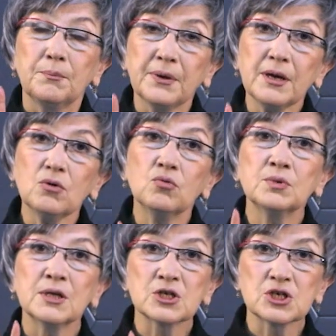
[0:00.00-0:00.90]
In
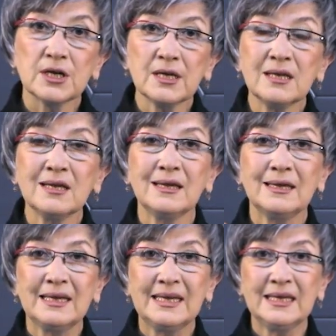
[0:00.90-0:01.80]
multiplication and
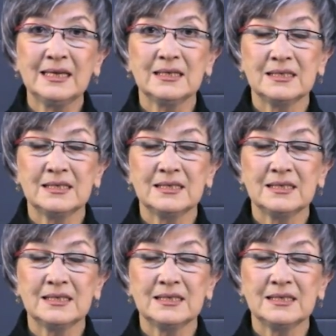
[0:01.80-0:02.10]
division,